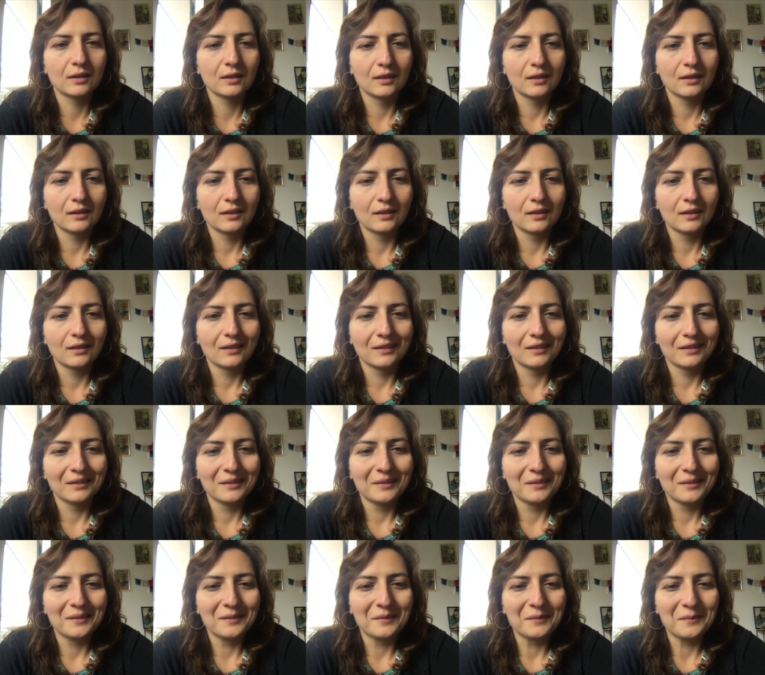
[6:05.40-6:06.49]

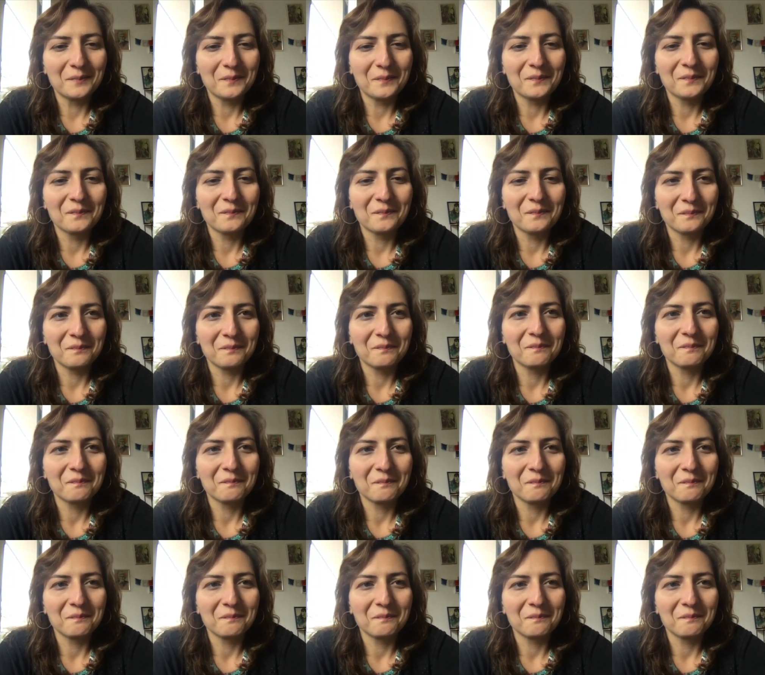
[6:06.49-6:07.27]
Nothing is said.